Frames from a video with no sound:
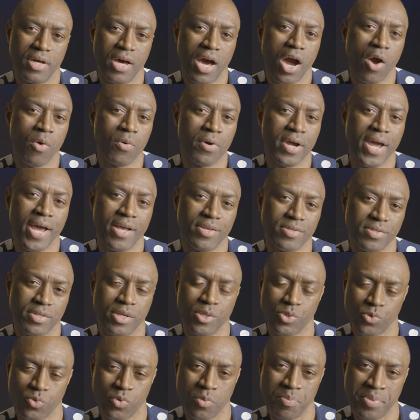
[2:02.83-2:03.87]
our
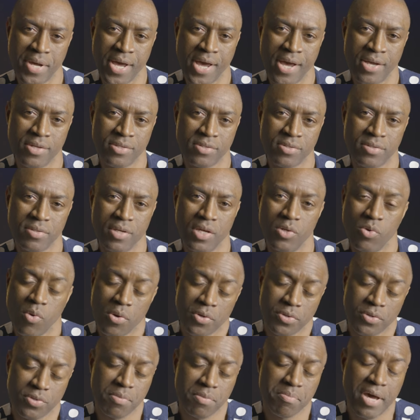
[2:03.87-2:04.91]
ancestral past in
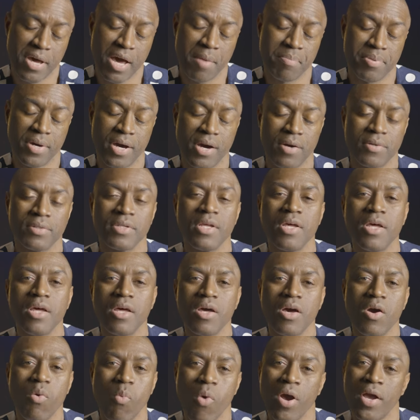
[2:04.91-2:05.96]
order to map out
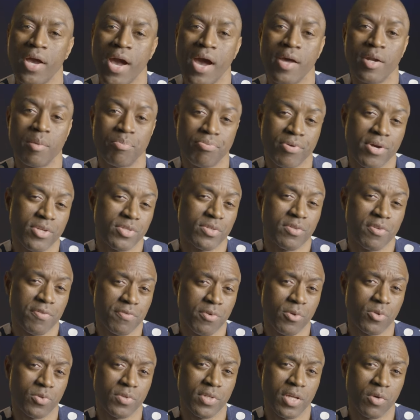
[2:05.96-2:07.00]
what kind of present and
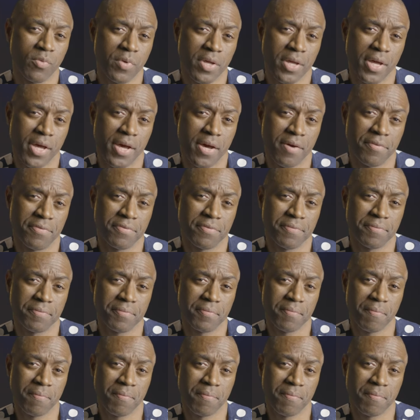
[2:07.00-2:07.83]
future that we have.